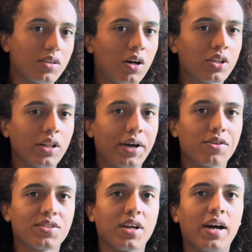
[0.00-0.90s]
on the
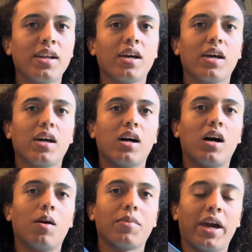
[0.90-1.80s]
lighter side.
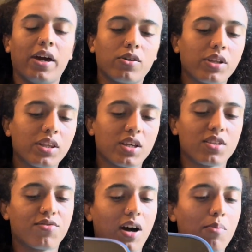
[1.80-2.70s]
The handle length
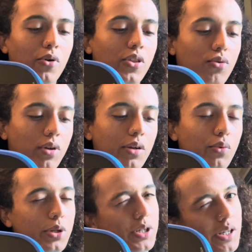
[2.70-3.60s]
is 5.3,
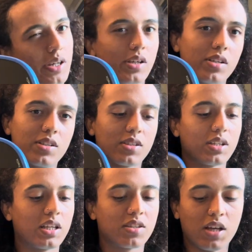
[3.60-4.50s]
which
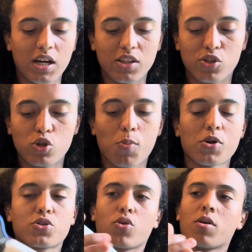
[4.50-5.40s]
is, it's not super
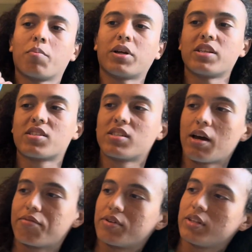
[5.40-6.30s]
short, but it's
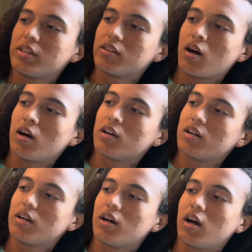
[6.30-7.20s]
definitely not
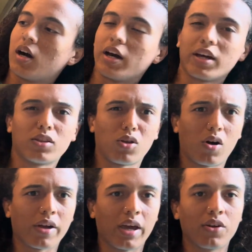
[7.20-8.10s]
a
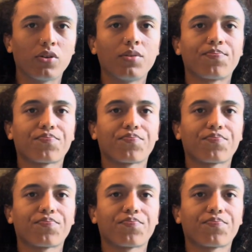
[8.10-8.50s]
long handle.